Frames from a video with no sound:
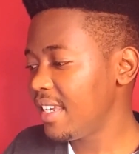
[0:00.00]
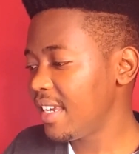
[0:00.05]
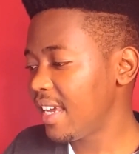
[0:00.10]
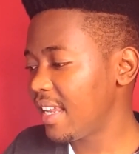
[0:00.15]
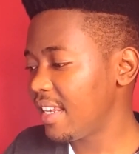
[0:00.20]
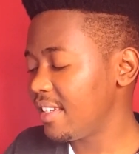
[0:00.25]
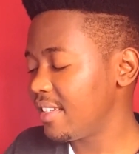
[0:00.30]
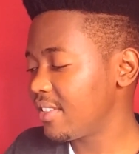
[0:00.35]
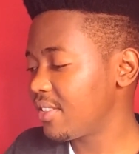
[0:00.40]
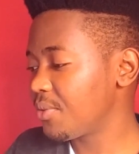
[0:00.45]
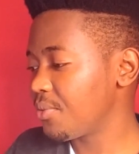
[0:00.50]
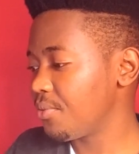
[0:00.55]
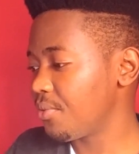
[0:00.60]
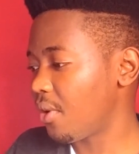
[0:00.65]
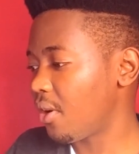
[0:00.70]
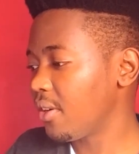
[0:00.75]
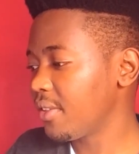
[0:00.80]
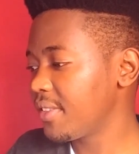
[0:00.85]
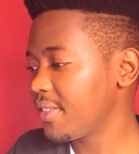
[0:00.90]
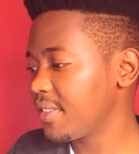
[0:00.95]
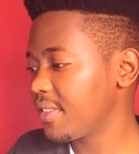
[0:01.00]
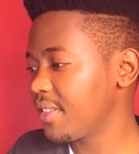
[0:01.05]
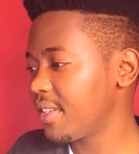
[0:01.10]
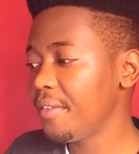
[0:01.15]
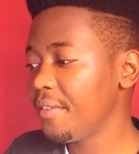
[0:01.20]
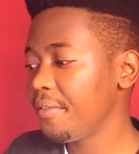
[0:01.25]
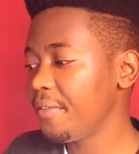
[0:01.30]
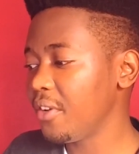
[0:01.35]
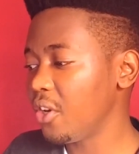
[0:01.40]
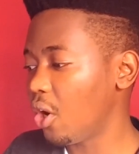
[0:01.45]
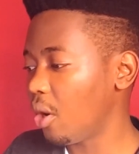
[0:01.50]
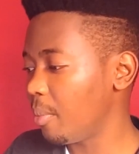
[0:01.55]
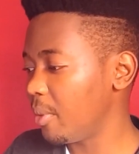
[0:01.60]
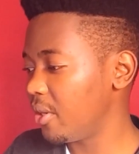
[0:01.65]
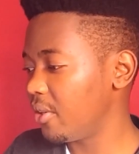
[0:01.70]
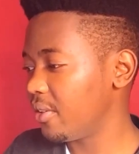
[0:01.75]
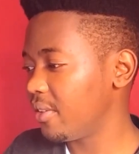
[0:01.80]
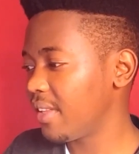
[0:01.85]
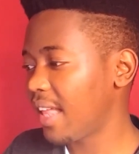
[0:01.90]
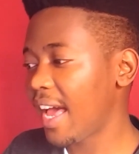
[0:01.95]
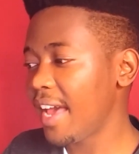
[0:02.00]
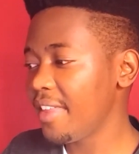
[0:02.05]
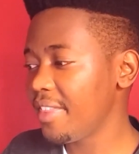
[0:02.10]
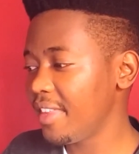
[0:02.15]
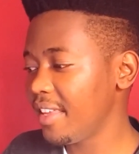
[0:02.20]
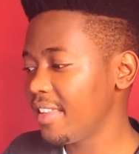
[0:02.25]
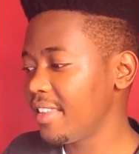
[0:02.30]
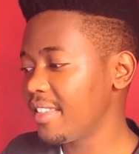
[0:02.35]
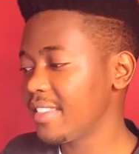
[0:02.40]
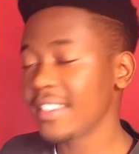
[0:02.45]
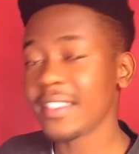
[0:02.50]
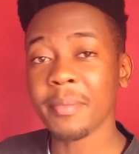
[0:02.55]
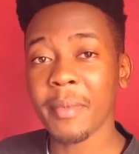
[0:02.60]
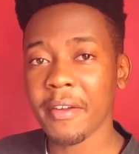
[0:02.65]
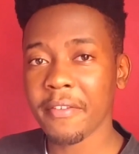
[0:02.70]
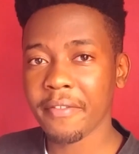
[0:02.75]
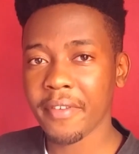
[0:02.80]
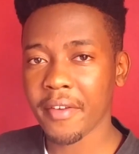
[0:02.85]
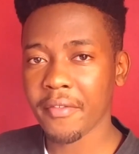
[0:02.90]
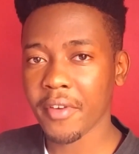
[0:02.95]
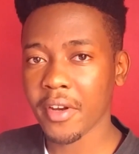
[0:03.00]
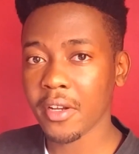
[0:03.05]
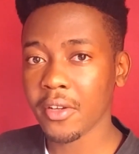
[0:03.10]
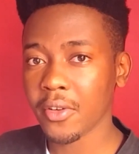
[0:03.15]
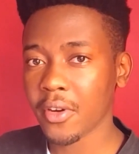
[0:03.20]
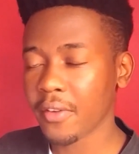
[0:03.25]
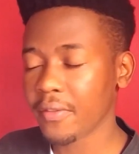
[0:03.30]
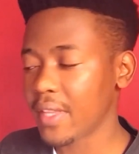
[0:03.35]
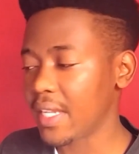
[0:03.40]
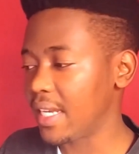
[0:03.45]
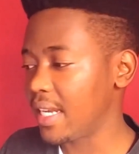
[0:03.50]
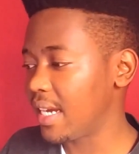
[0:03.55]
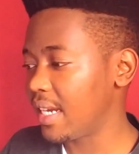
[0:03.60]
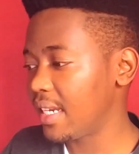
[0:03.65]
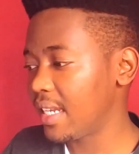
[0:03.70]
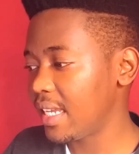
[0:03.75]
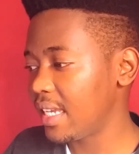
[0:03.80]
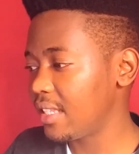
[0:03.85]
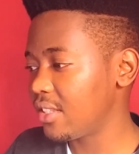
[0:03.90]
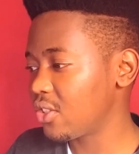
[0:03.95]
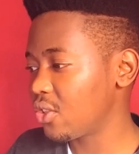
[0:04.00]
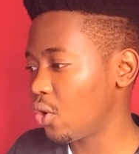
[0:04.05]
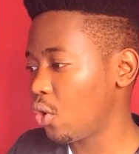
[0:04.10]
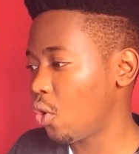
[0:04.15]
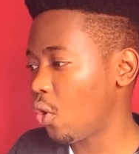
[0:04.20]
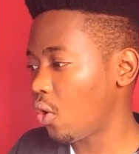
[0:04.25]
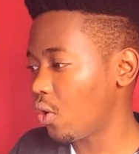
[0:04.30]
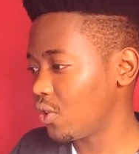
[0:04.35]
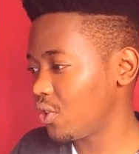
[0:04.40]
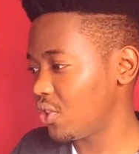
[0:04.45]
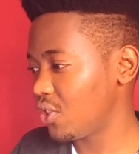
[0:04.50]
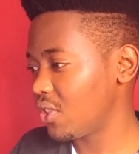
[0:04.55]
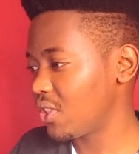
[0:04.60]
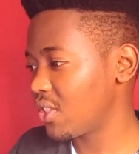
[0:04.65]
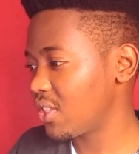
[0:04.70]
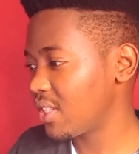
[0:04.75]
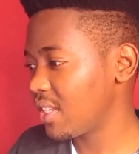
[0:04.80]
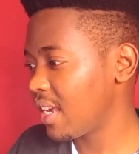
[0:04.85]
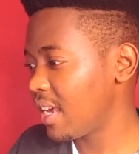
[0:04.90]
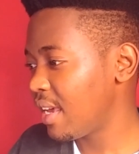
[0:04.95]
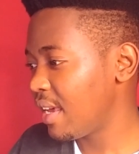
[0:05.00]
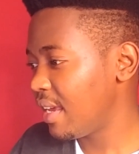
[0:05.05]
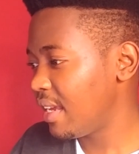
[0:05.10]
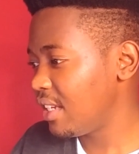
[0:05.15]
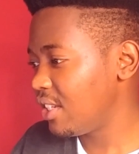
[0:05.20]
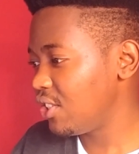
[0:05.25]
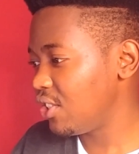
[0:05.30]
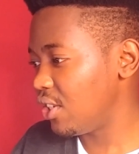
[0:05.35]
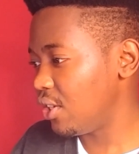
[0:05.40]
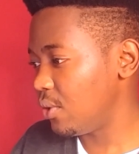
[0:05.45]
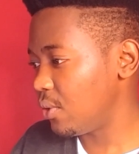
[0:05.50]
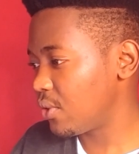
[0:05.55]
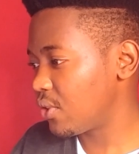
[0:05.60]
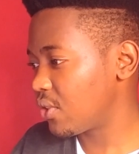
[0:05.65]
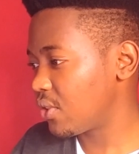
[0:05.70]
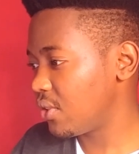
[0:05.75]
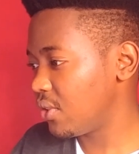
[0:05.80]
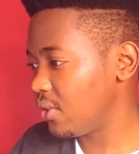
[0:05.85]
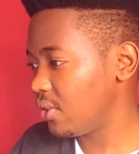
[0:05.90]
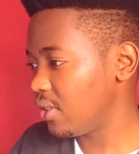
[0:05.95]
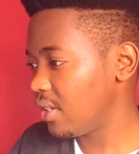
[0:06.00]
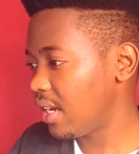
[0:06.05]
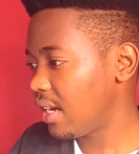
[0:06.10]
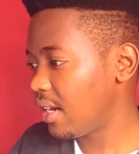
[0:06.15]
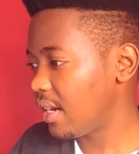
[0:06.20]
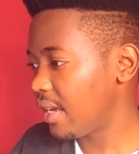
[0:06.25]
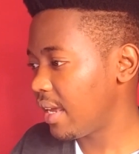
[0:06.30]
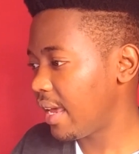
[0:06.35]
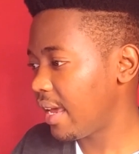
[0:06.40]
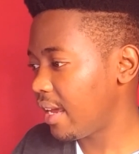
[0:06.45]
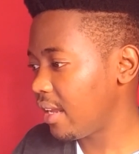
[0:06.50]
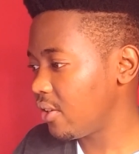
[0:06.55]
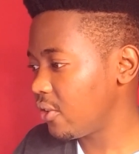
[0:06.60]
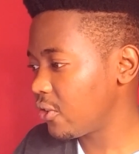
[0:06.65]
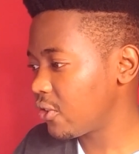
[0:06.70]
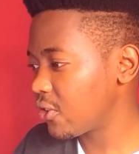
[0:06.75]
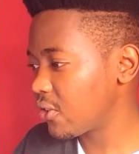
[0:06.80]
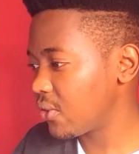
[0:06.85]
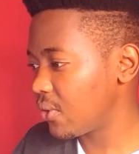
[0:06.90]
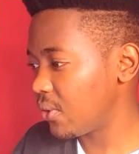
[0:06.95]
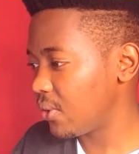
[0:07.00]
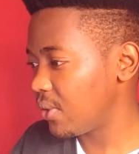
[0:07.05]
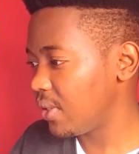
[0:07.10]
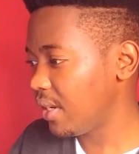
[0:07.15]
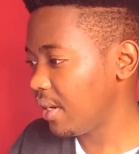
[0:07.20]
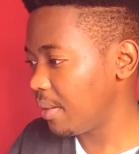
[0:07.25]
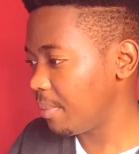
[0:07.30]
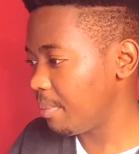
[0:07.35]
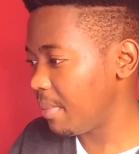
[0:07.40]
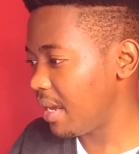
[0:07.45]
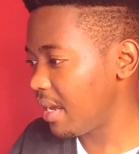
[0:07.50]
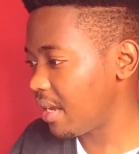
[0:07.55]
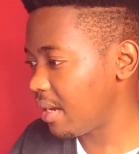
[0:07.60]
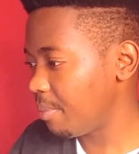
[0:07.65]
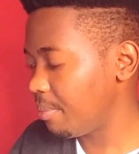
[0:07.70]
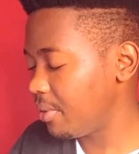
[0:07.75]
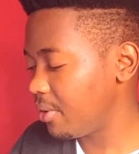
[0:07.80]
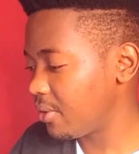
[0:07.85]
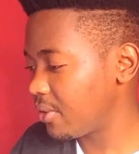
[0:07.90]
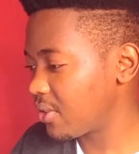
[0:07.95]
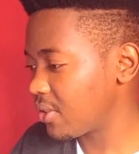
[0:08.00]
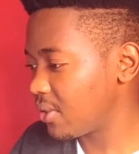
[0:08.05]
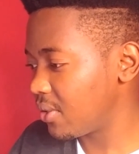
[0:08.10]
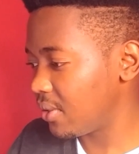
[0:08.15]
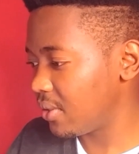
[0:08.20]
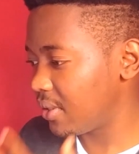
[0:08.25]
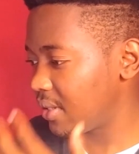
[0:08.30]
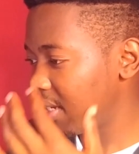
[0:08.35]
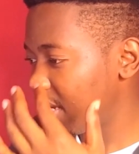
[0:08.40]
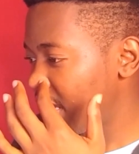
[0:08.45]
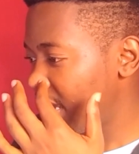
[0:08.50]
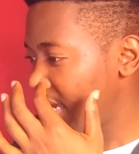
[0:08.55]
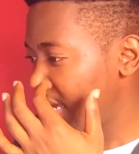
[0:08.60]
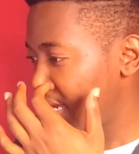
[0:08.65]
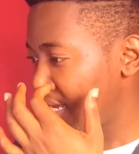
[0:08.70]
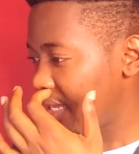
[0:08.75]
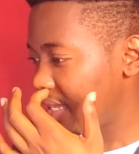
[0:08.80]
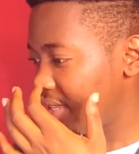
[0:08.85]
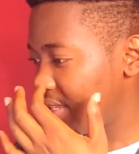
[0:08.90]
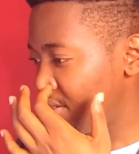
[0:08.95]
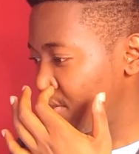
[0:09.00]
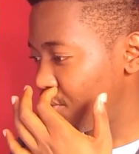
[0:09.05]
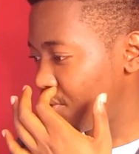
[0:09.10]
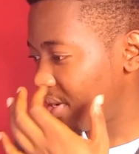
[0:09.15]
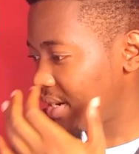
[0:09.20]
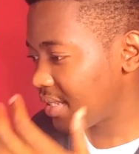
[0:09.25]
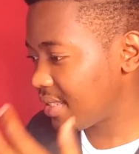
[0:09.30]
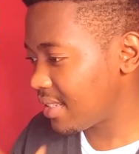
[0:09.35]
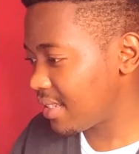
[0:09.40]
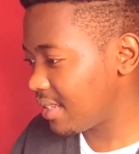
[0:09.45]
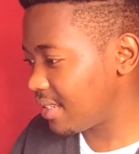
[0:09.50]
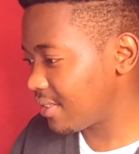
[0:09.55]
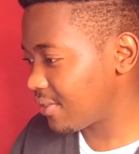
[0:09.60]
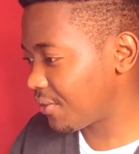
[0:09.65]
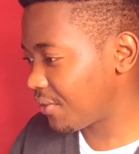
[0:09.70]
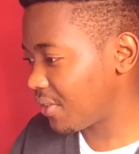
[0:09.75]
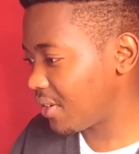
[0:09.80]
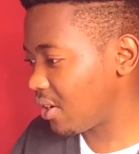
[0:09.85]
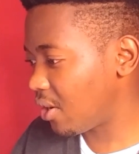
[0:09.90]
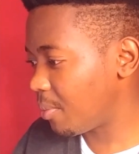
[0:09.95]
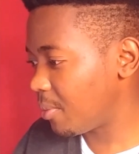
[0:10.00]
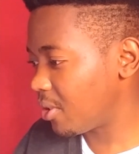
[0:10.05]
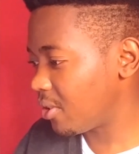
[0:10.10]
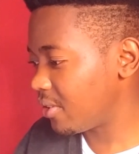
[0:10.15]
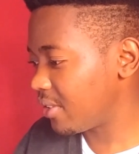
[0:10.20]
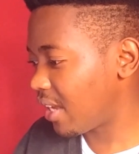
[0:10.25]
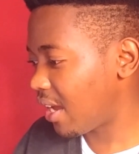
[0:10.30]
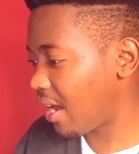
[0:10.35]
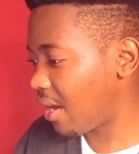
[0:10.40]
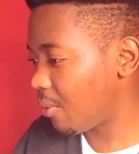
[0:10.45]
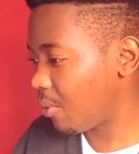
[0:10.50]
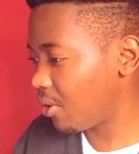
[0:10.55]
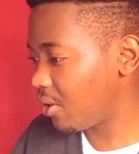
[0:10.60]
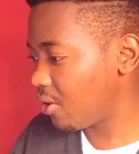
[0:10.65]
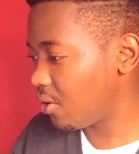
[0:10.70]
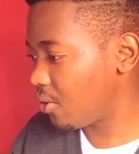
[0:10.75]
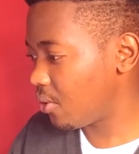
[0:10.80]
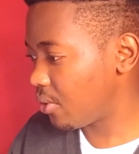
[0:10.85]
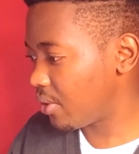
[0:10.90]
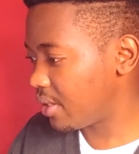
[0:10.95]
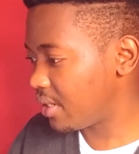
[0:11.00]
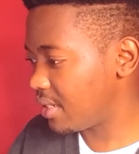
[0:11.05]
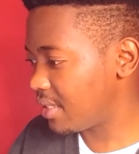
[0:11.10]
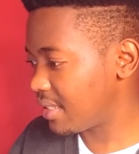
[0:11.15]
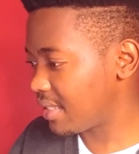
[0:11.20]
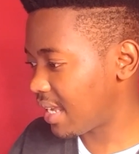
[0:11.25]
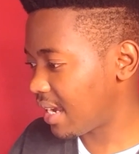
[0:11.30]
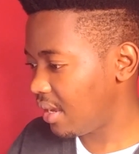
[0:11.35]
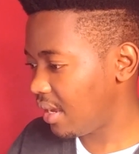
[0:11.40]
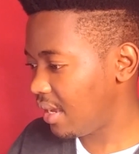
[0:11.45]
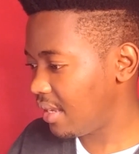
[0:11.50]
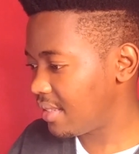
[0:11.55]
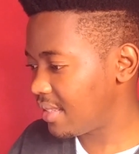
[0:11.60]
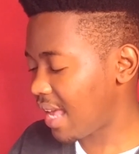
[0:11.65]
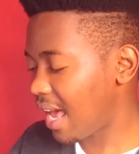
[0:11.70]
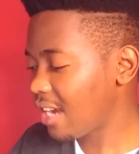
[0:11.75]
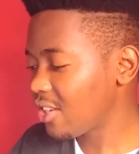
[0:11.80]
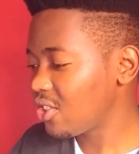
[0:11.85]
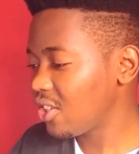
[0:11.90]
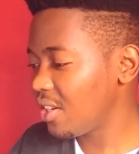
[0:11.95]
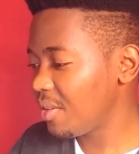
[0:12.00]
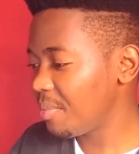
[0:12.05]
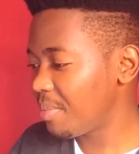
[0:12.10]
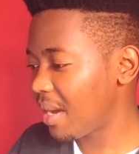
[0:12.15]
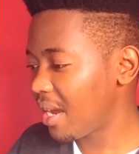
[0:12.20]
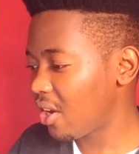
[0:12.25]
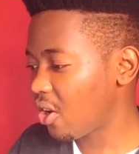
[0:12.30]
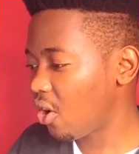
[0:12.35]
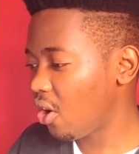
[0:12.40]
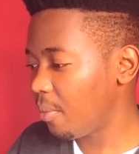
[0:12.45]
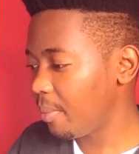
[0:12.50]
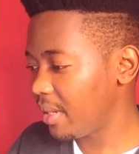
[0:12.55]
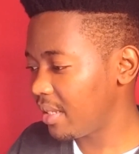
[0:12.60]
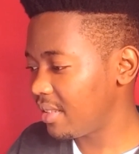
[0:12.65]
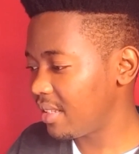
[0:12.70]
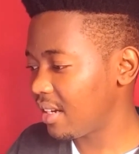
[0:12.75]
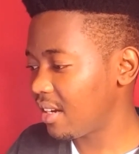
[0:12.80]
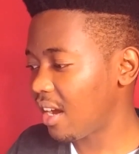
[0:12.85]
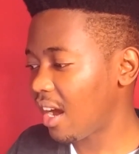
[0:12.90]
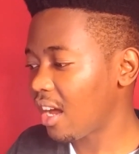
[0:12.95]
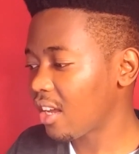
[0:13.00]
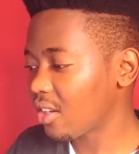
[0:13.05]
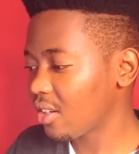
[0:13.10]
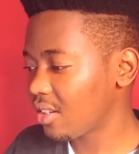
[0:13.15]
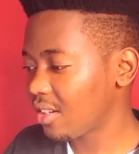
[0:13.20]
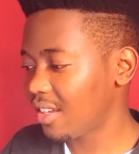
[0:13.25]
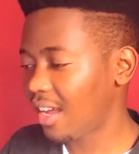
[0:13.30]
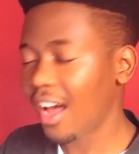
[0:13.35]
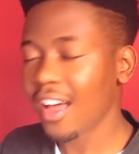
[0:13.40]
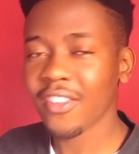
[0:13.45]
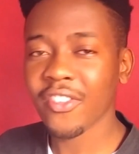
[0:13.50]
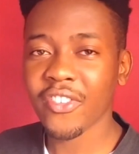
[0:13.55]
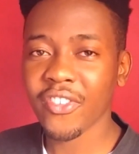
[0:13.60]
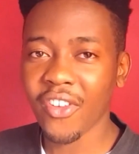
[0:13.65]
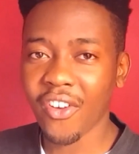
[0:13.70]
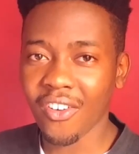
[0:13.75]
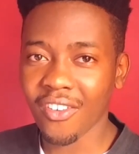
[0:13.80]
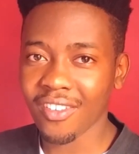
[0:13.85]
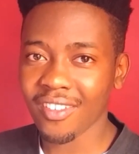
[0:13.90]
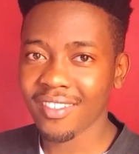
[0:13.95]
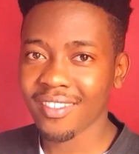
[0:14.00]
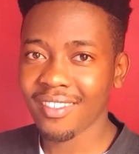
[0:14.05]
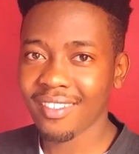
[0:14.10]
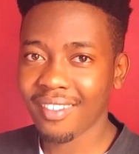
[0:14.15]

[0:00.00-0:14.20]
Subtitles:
Ellis Ross, phenomenal. I think this is my favorite look of the night. It's gorgeous. She looks good, her hair looks good, her makeup looks good. The dress is phenomenal. Now I want to know the designer. It's actually by Comme des Garçons,